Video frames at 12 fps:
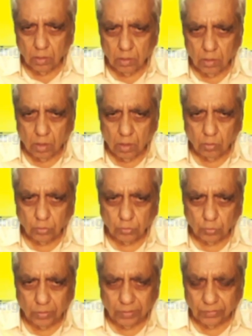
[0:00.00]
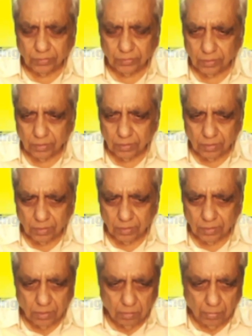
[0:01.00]
Hello students,
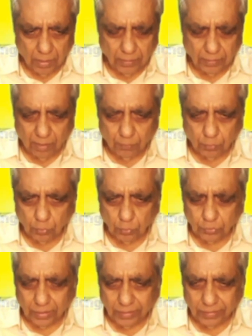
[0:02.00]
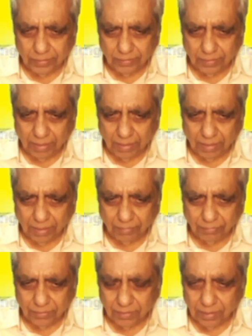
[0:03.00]
welcome to standard 11th
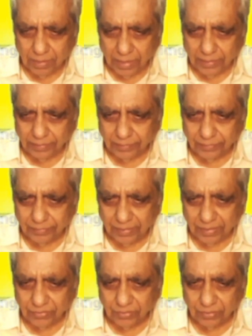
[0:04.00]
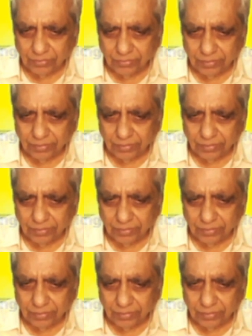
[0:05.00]
and in CSDC.